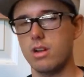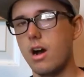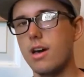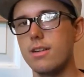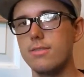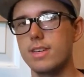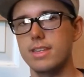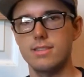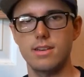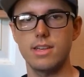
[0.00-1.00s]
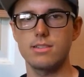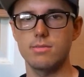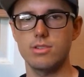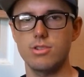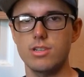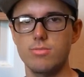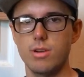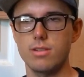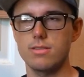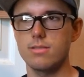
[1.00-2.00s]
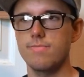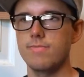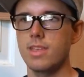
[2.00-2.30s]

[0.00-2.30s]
The con of it is that it gives me stretch marks.